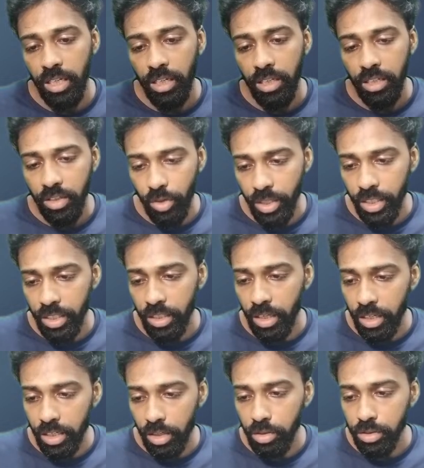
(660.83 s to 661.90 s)
Okay, and
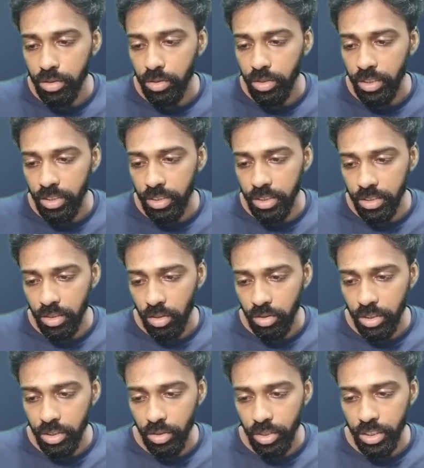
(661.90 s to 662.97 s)
also on this
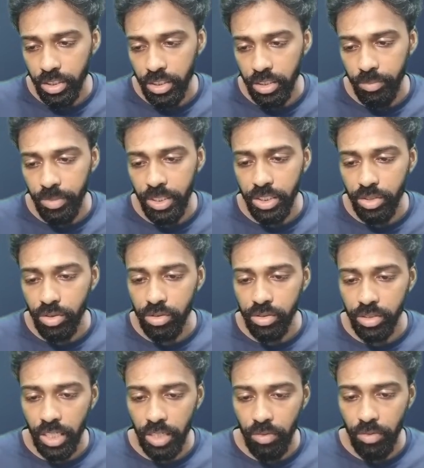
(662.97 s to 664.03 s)
occasion, Minister also
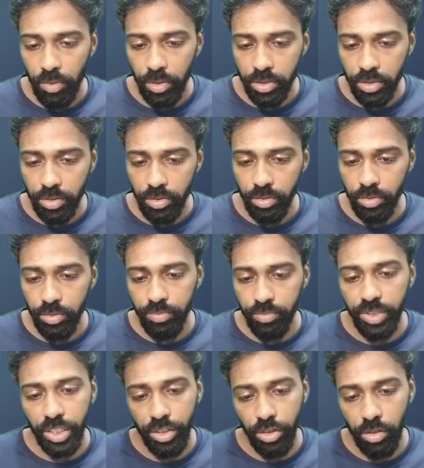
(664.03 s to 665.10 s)
gave awards to
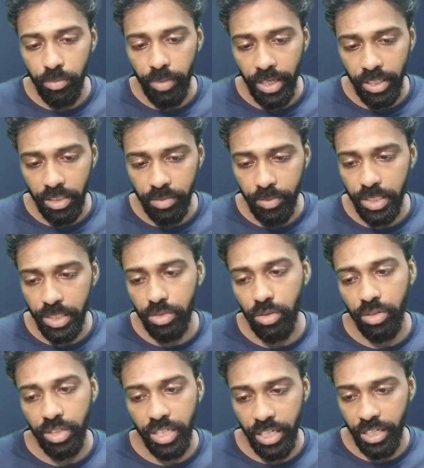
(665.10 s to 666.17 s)
scheduled banks based on
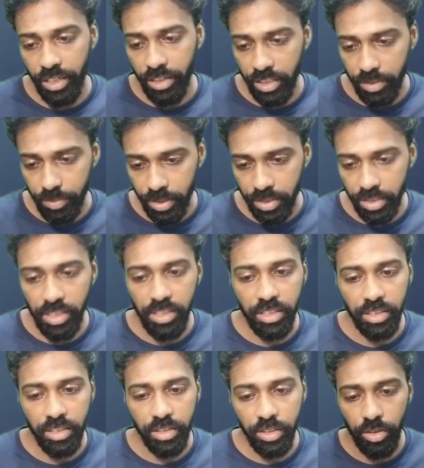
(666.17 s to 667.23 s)
credit dispersals.
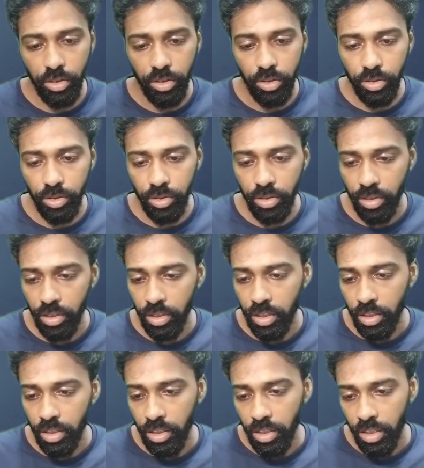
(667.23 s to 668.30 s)
So
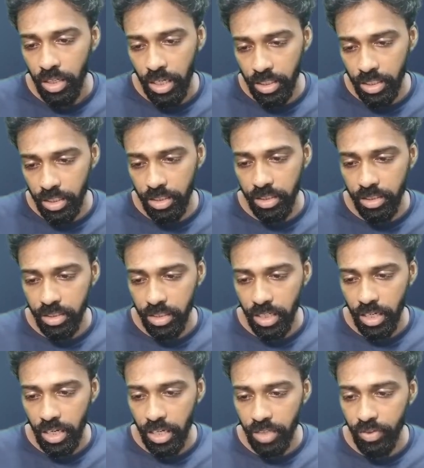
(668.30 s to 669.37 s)
under this,
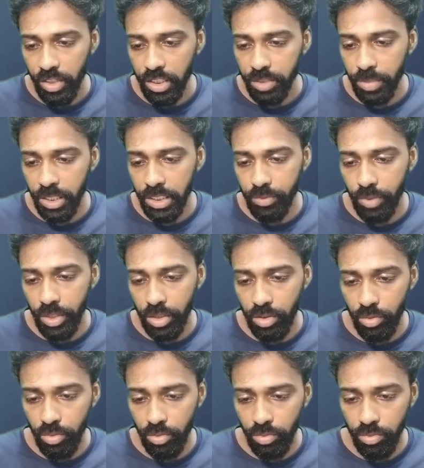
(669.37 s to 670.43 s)
and the first prize went
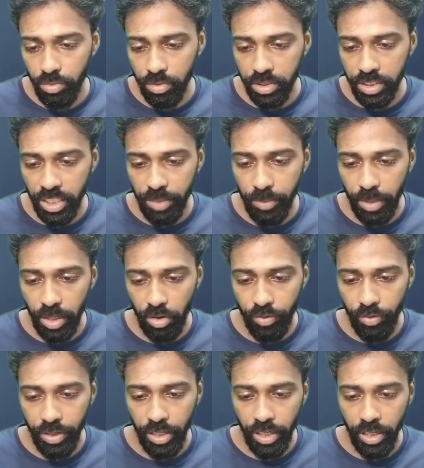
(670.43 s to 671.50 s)
to State Bank of
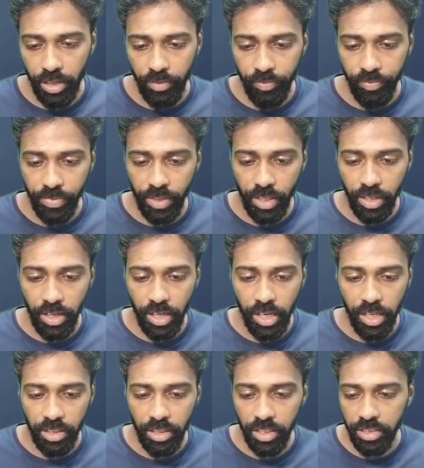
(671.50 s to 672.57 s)
India, and
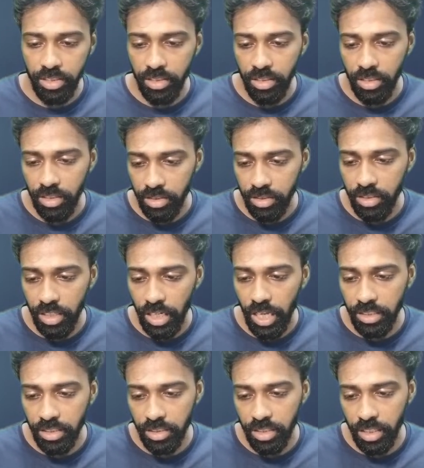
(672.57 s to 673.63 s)
the
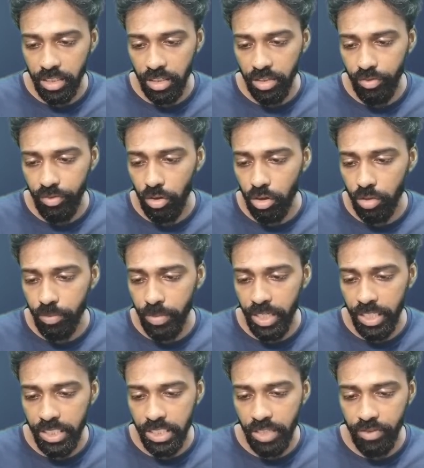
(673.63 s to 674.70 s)
largest lender, followed by
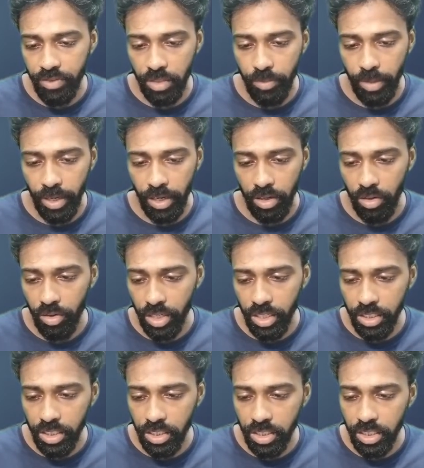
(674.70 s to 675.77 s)
HDFC Bank. Okay, and the
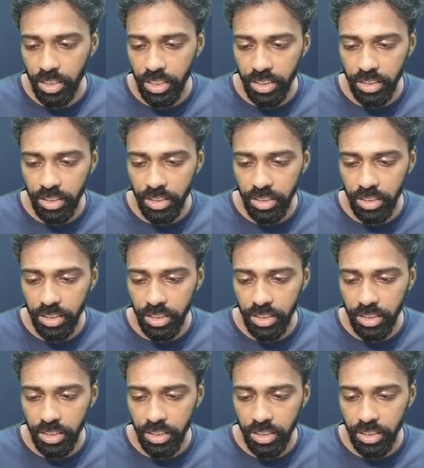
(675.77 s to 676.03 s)
third is